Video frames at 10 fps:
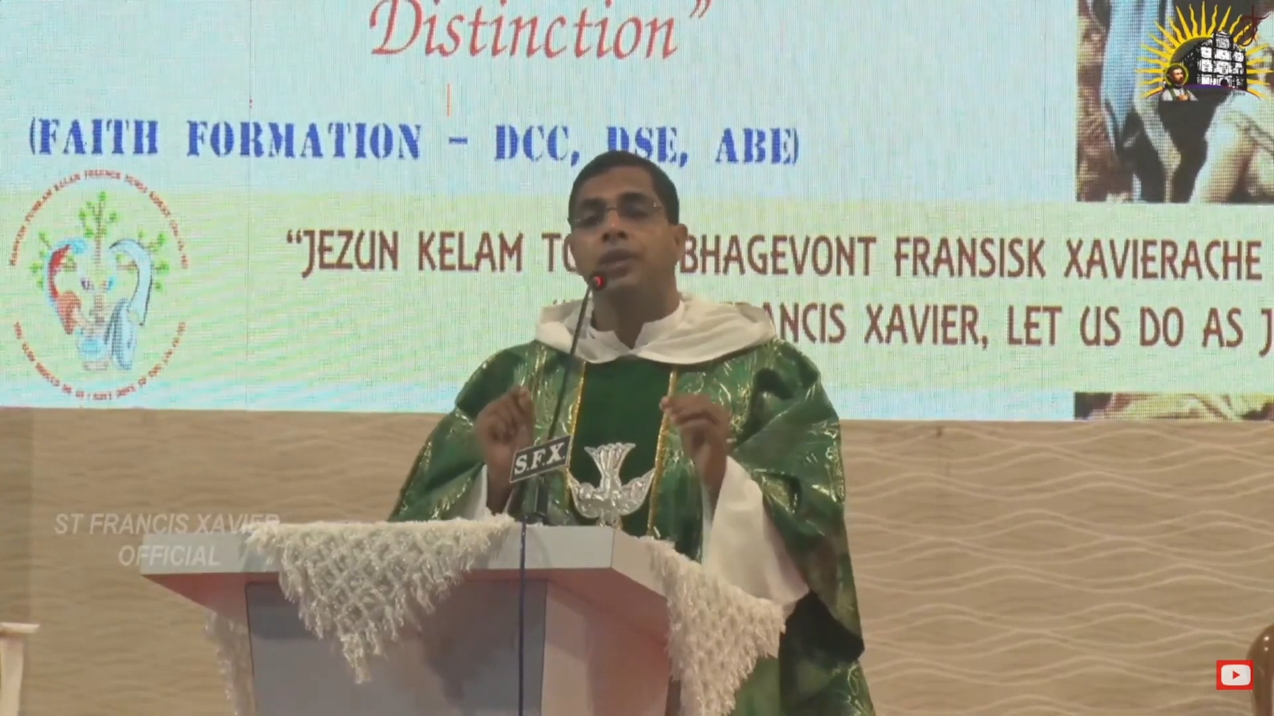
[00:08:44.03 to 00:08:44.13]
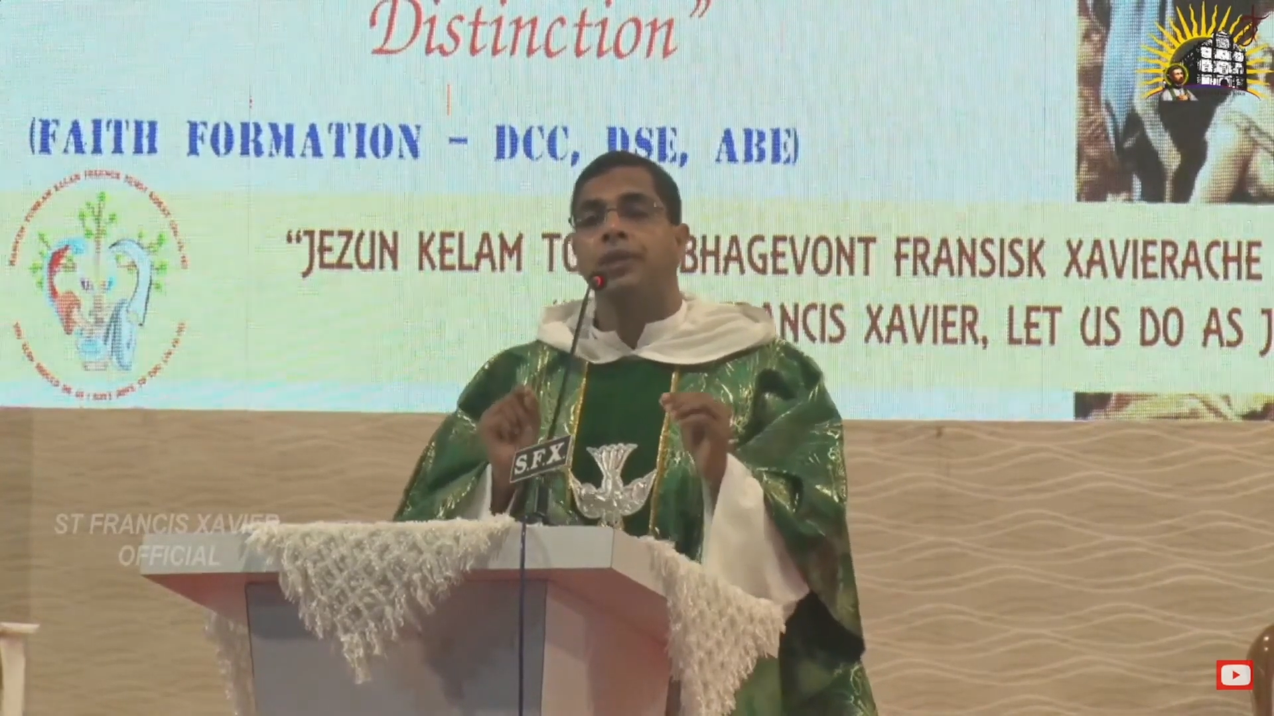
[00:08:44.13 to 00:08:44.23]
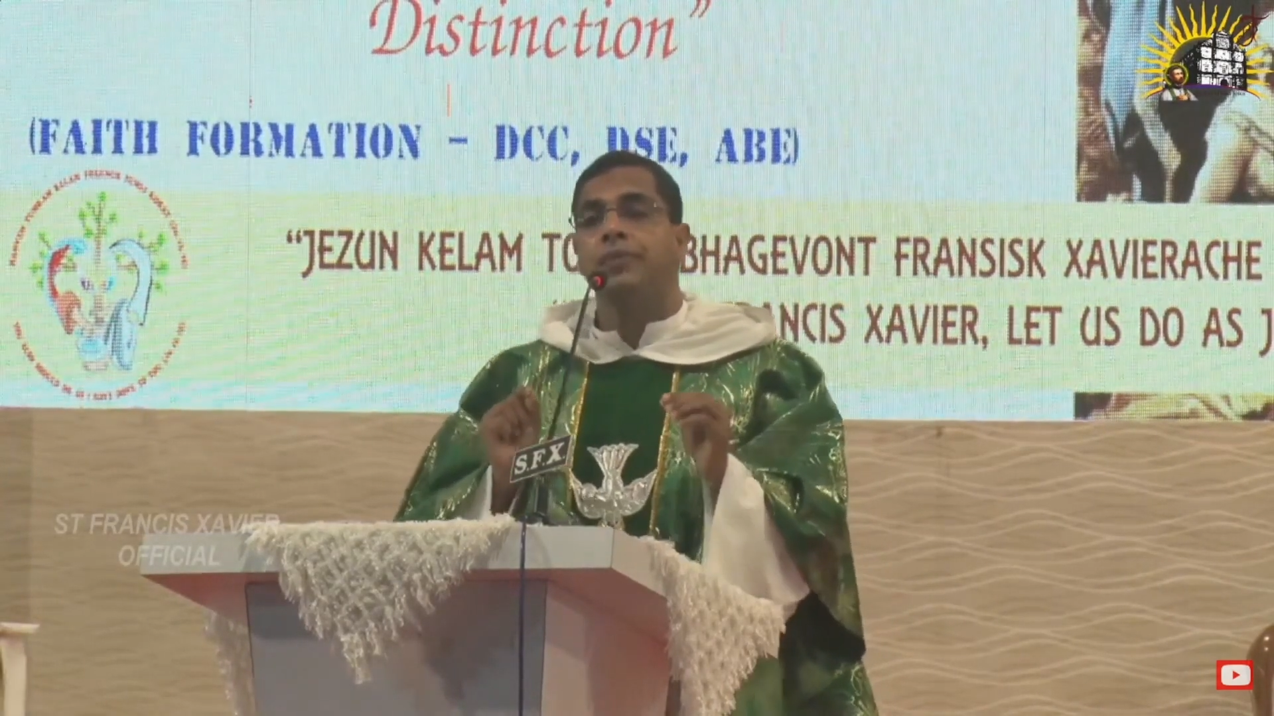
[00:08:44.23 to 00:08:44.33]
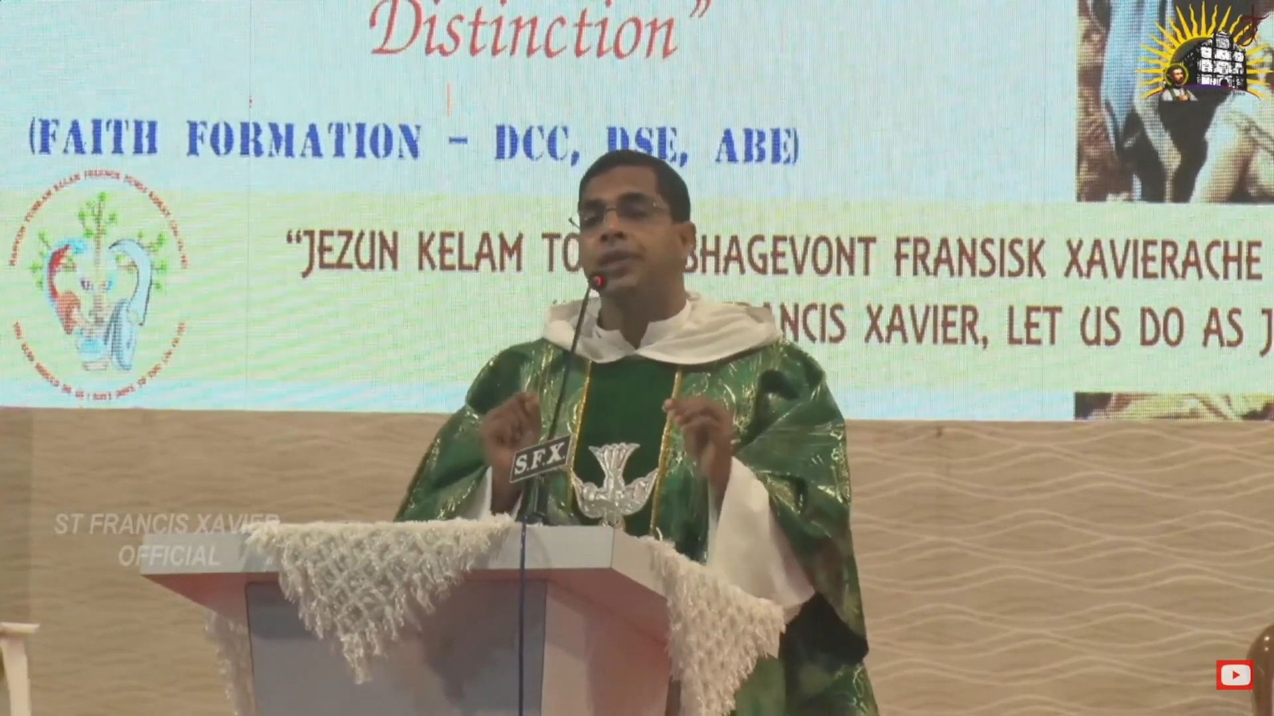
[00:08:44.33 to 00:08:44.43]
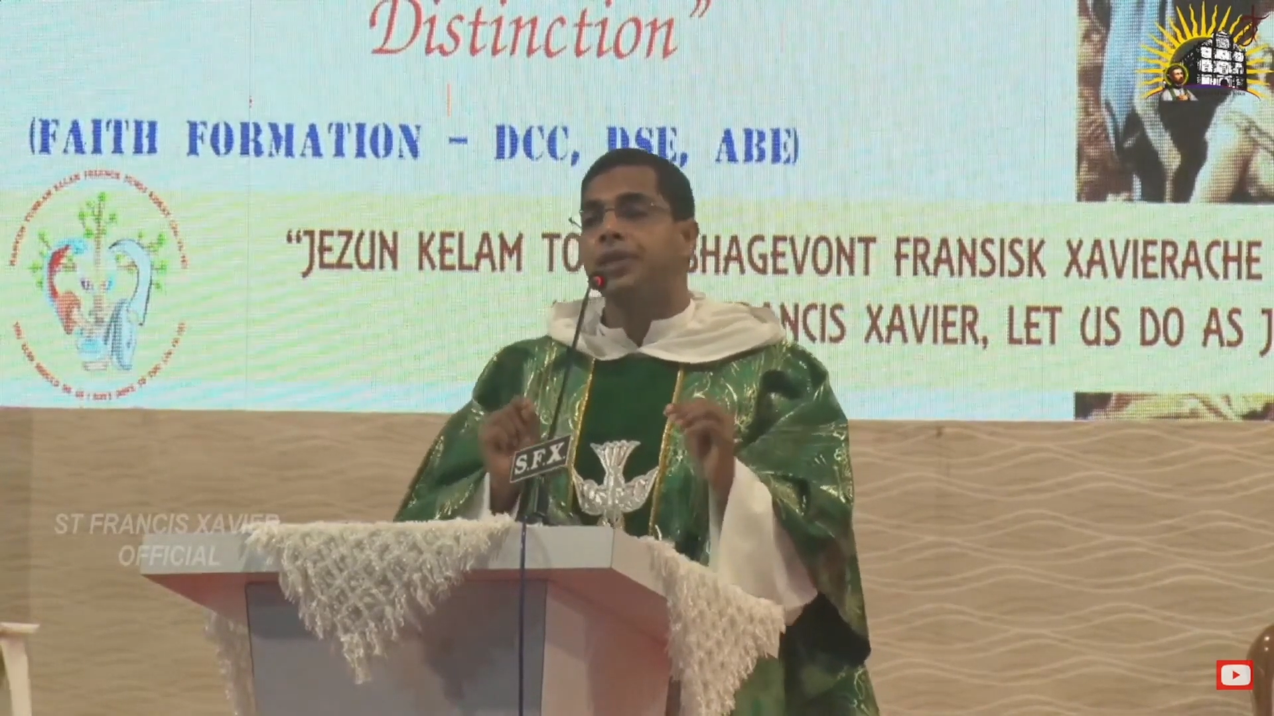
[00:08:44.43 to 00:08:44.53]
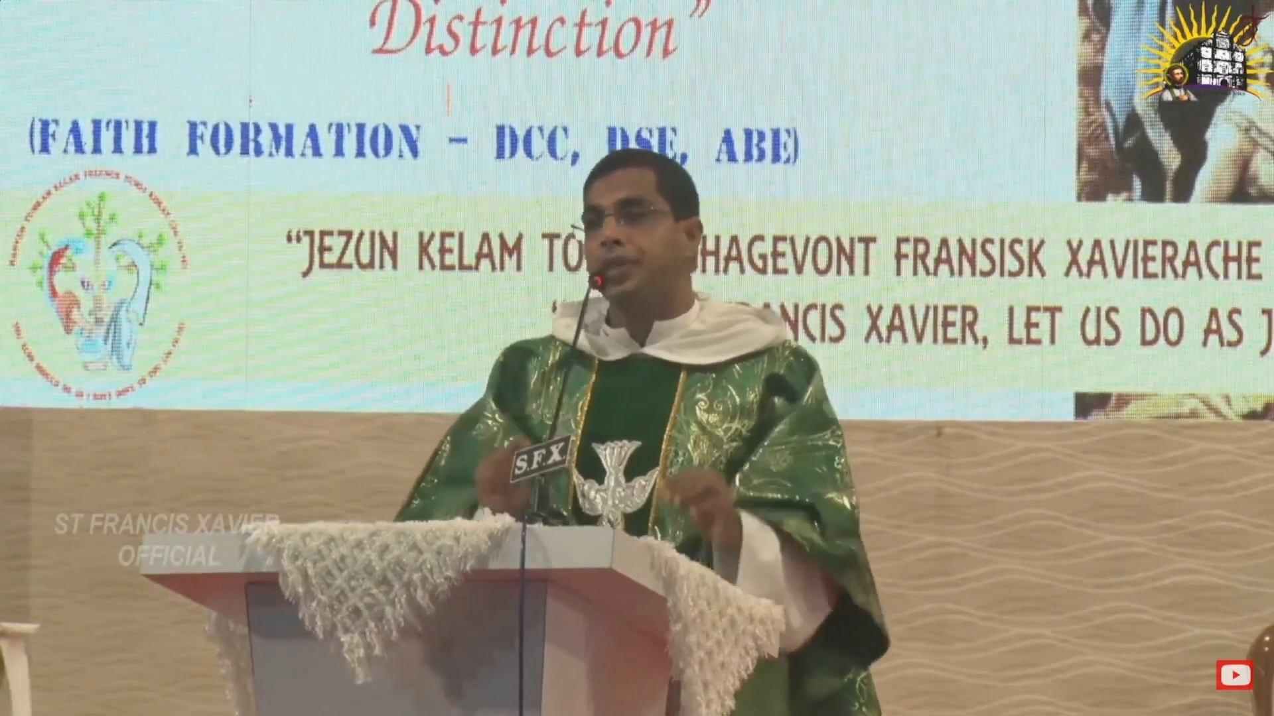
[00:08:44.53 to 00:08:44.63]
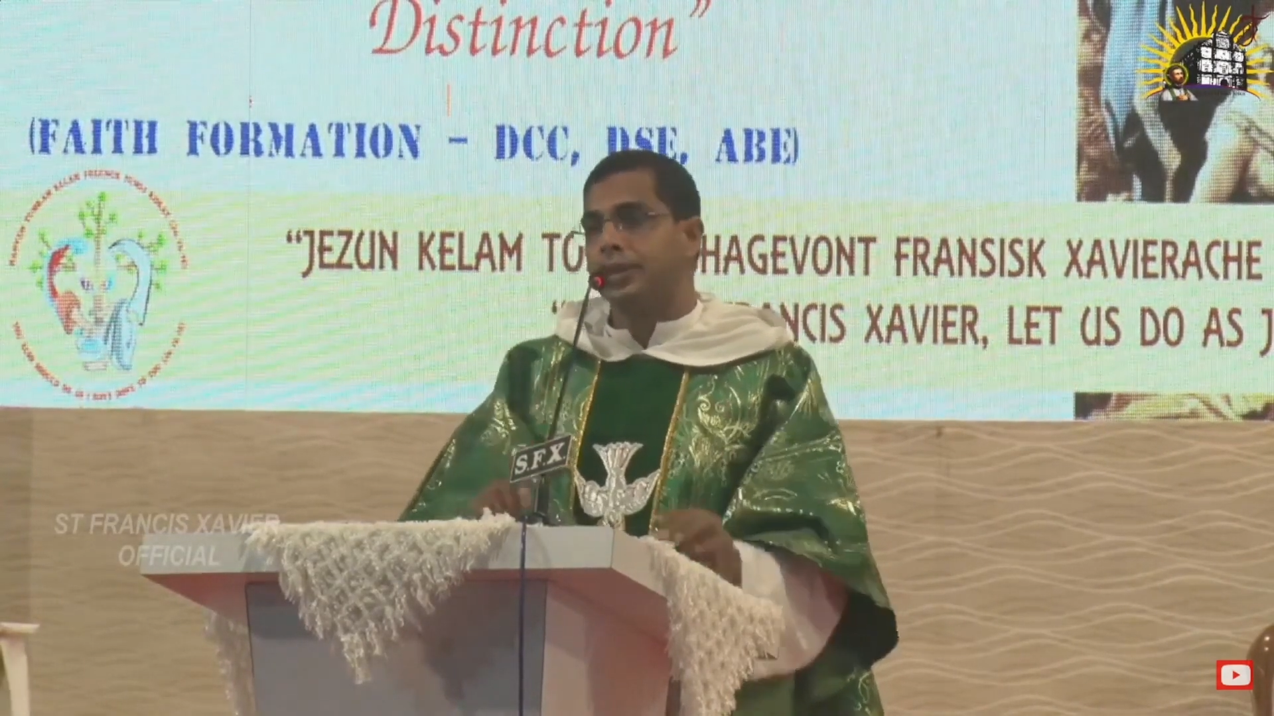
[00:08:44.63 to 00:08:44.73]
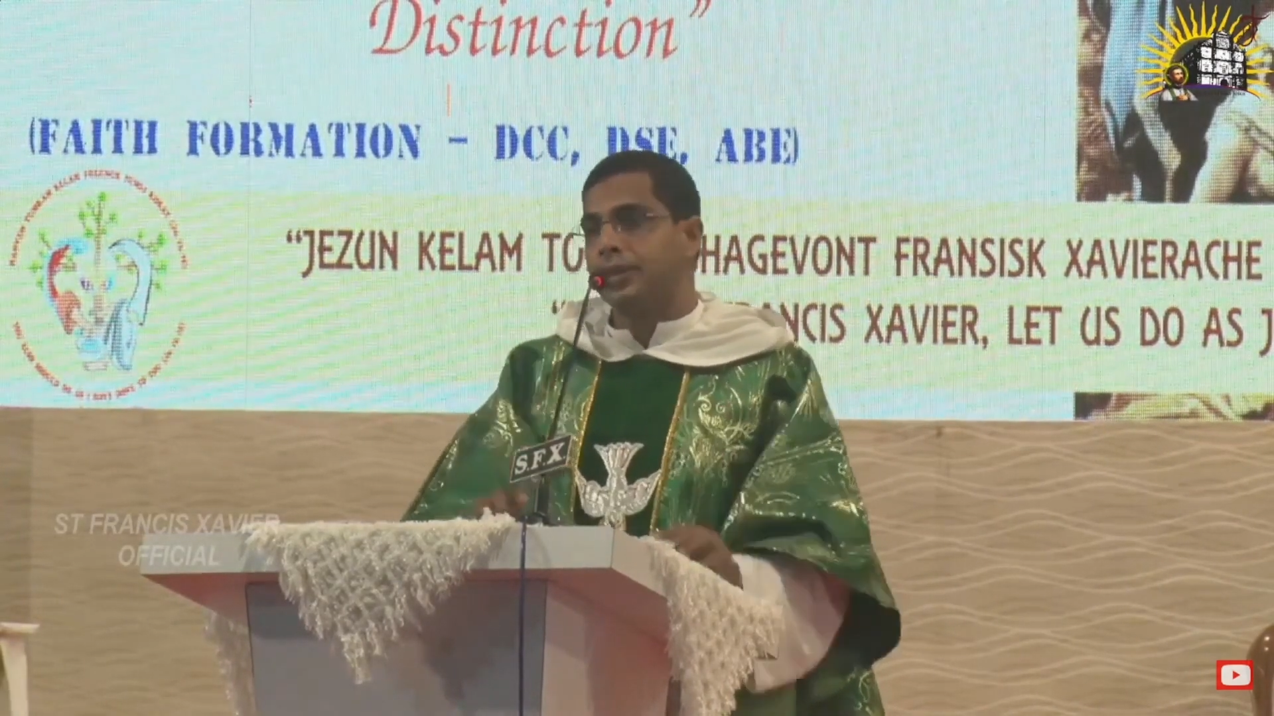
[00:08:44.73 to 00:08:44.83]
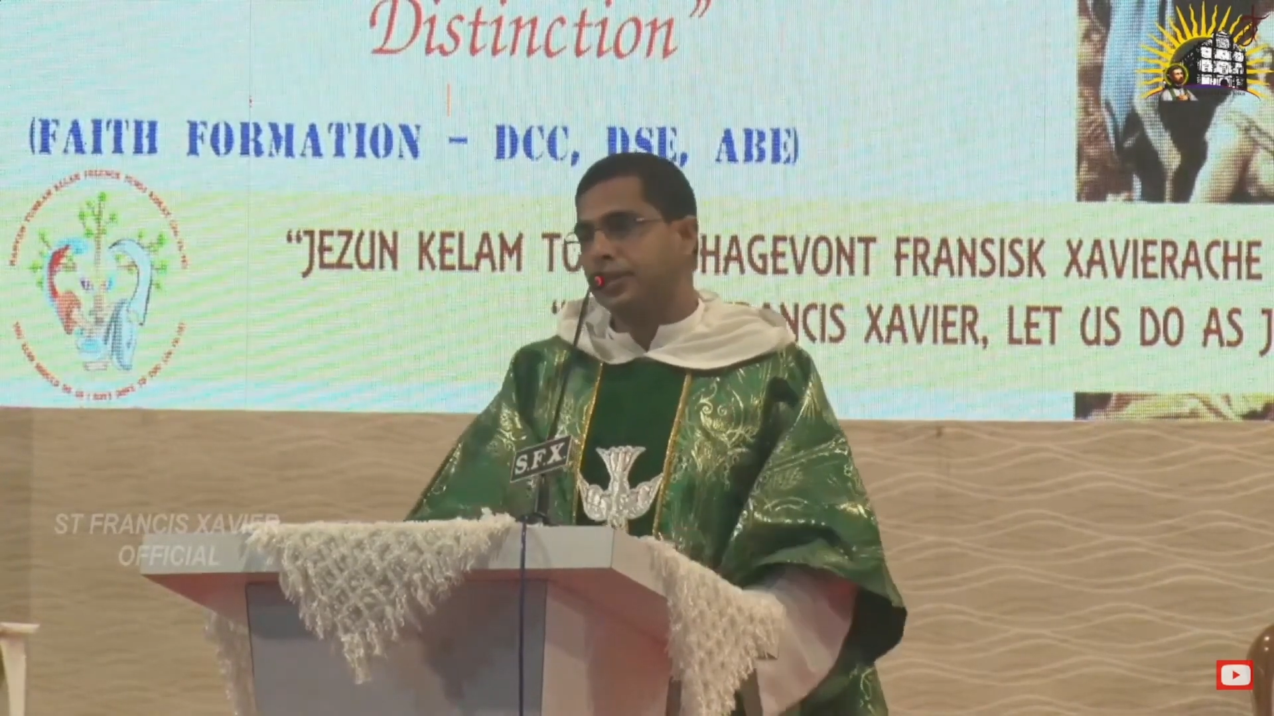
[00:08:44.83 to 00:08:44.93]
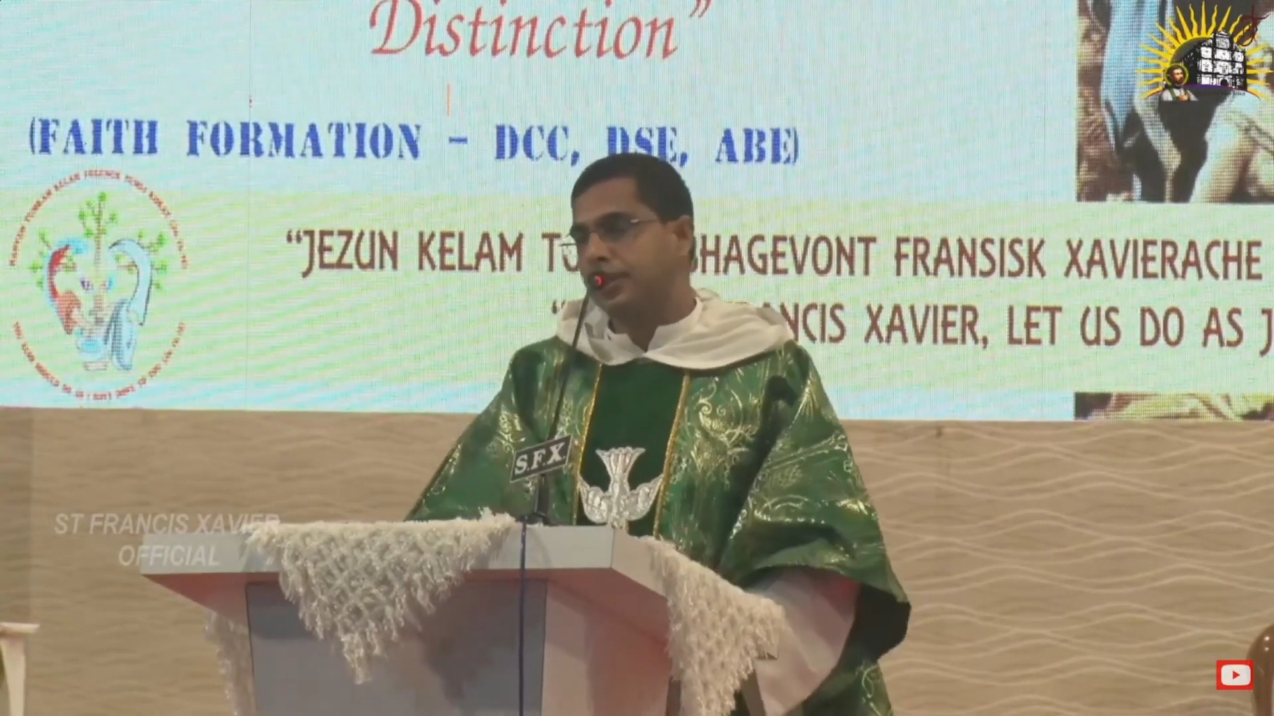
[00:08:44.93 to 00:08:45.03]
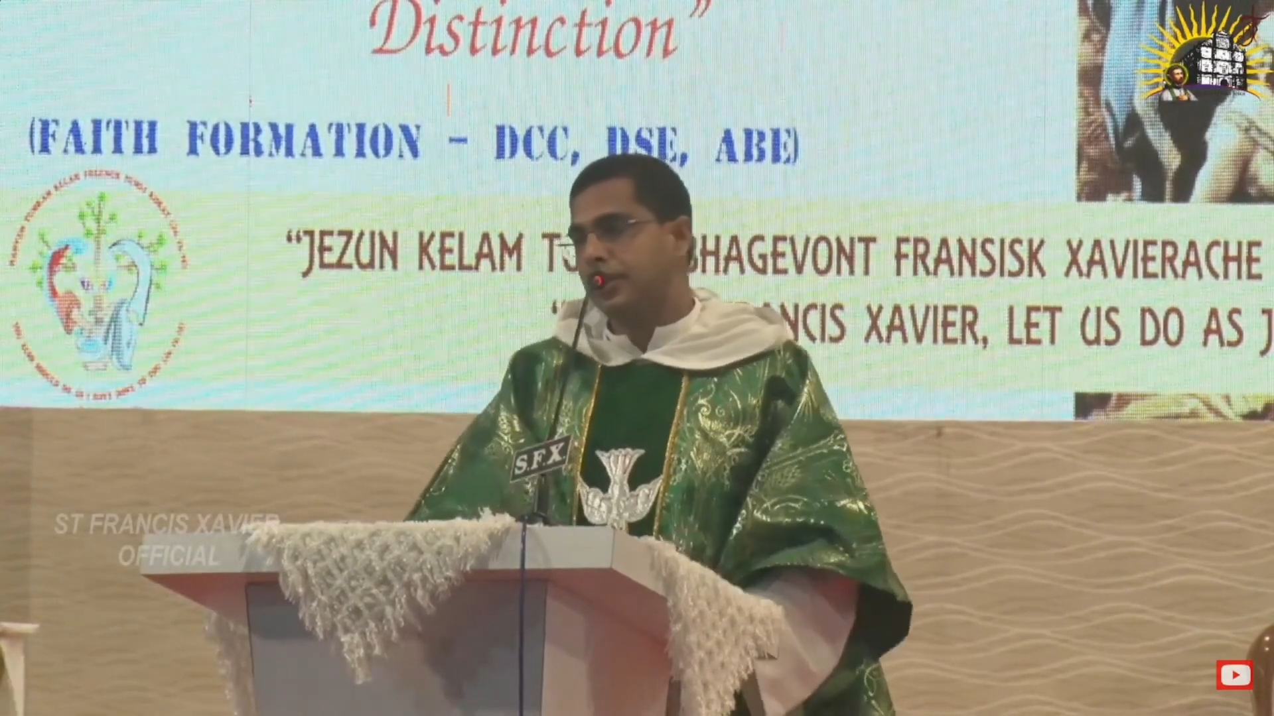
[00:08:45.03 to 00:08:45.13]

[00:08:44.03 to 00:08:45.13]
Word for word: defeated.